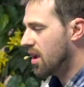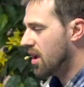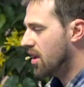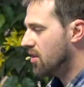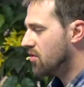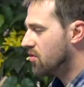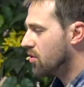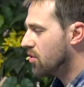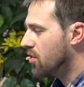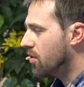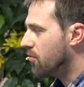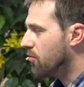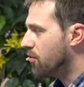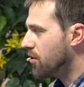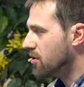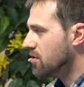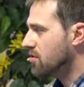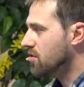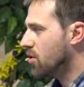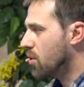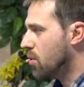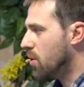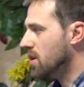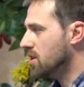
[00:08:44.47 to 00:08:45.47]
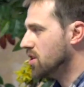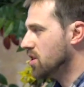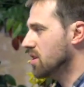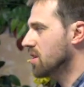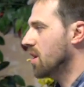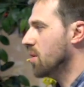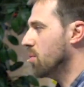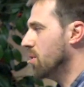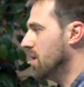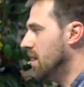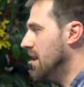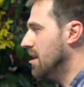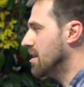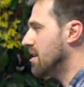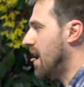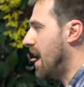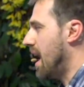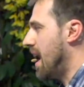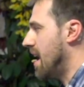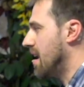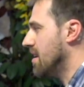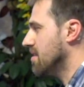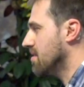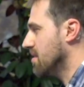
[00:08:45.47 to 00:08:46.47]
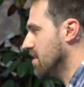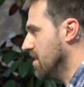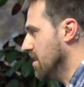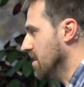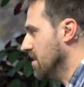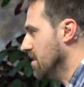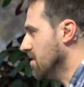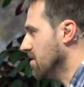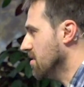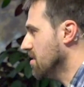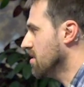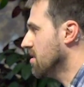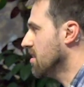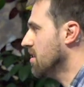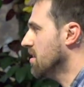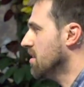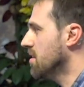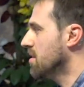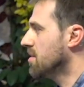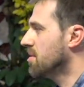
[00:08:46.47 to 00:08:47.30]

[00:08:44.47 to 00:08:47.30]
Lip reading: And so the first question that we need to ask is,